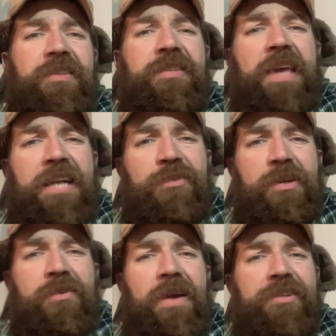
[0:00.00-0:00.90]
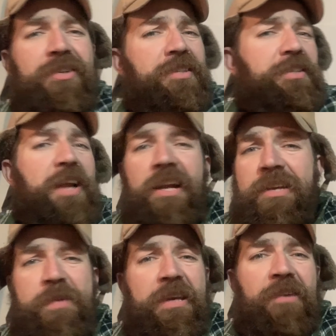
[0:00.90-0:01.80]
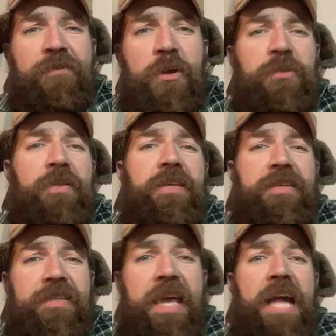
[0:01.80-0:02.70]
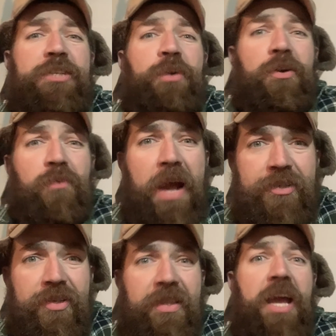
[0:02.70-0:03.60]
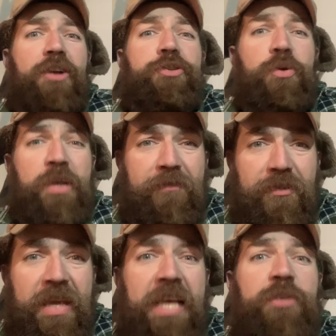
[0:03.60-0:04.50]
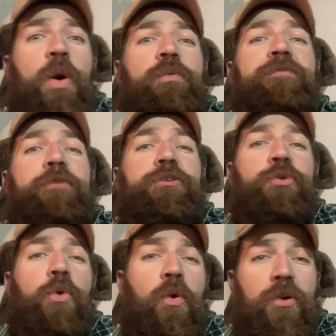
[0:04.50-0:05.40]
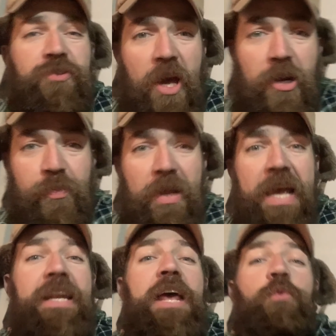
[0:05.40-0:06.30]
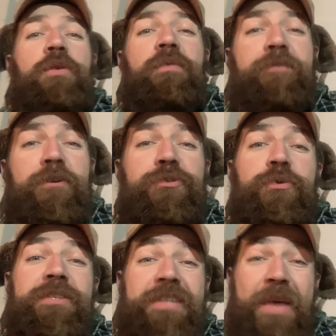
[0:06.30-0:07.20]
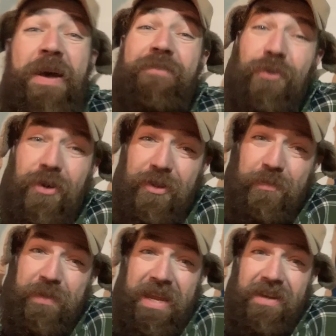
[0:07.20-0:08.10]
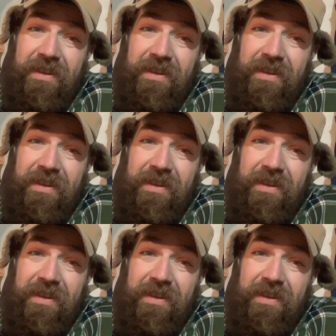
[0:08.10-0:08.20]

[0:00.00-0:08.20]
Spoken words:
Saskatchewan direction is not to be confused with the Saskatchewan erection. They are two different things. One refers to a horizontal plane and one refers to a semi-vertical plane.